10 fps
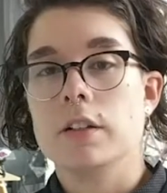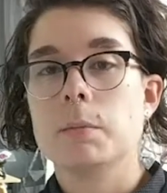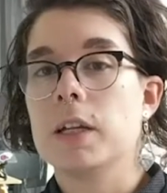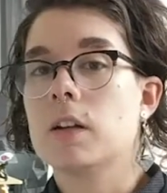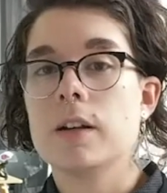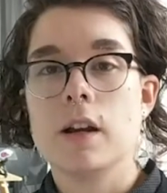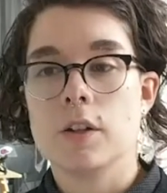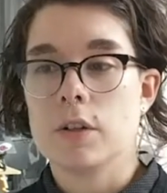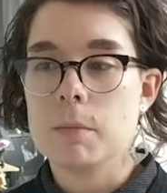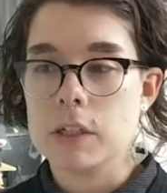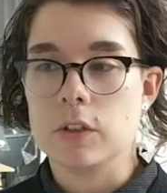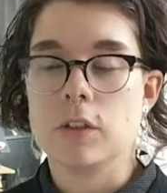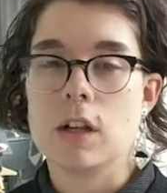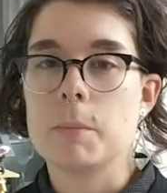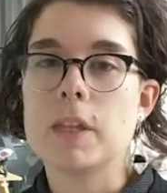depending on how your email is
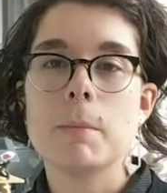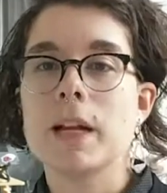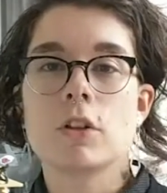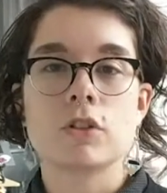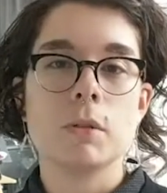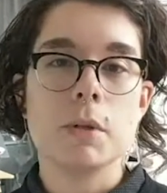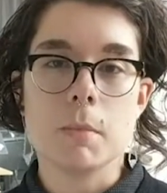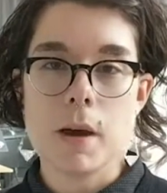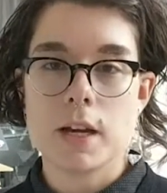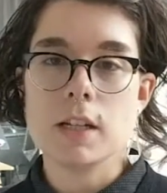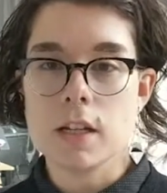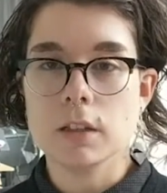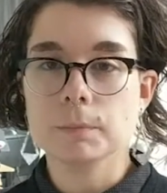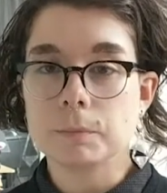set up. That might actually be a bad idea.